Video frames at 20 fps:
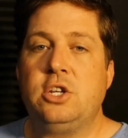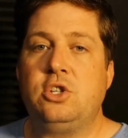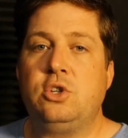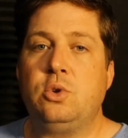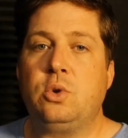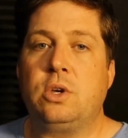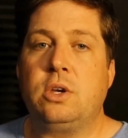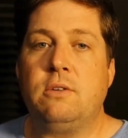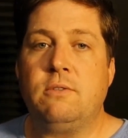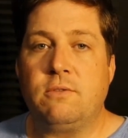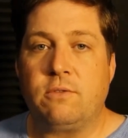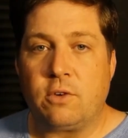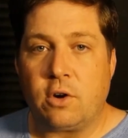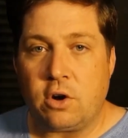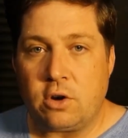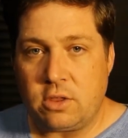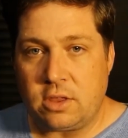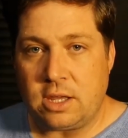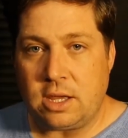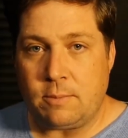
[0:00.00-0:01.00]
to
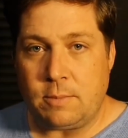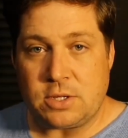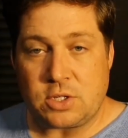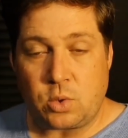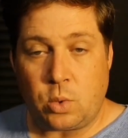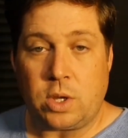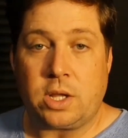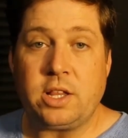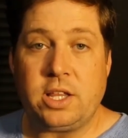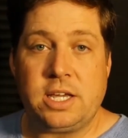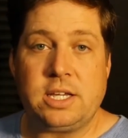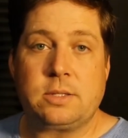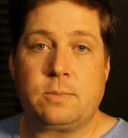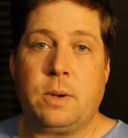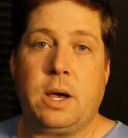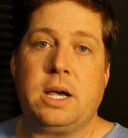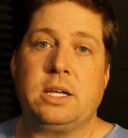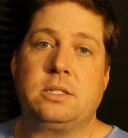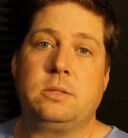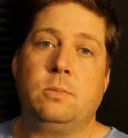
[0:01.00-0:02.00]
convert them as quickly as
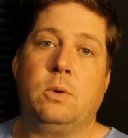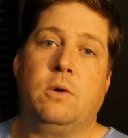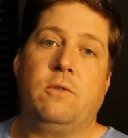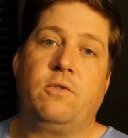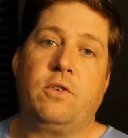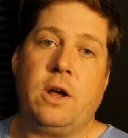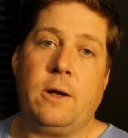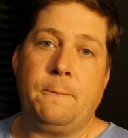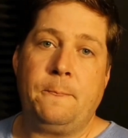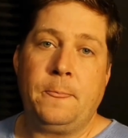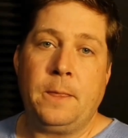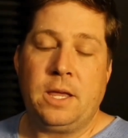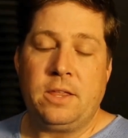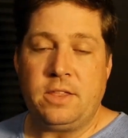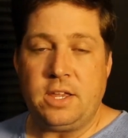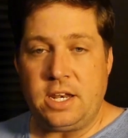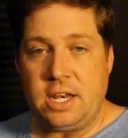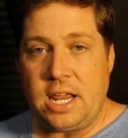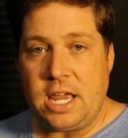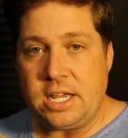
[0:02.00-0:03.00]
possible from
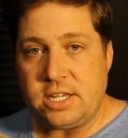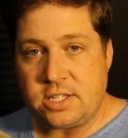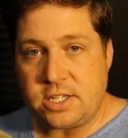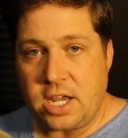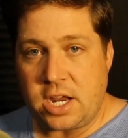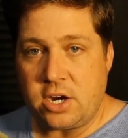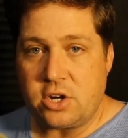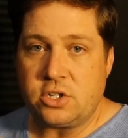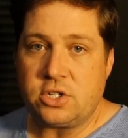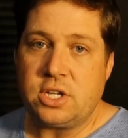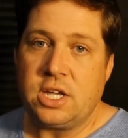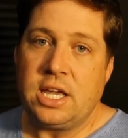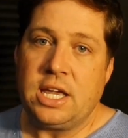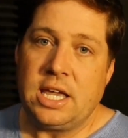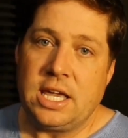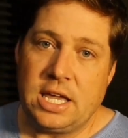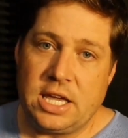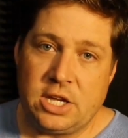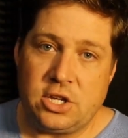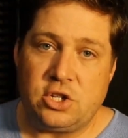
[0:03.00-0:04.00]
the naysayers
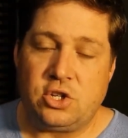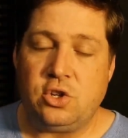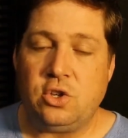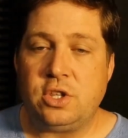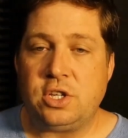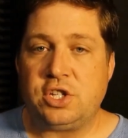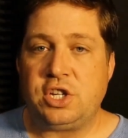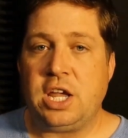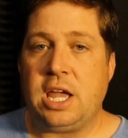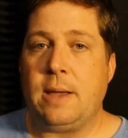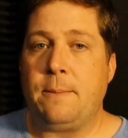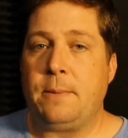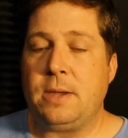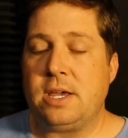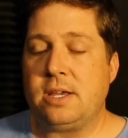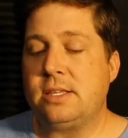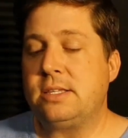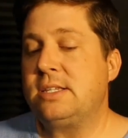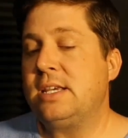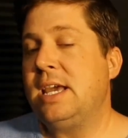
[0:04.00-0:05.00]
into the
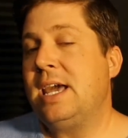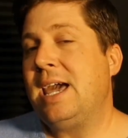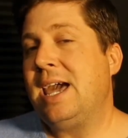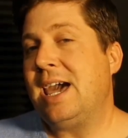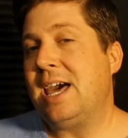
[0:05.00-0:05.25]
champions.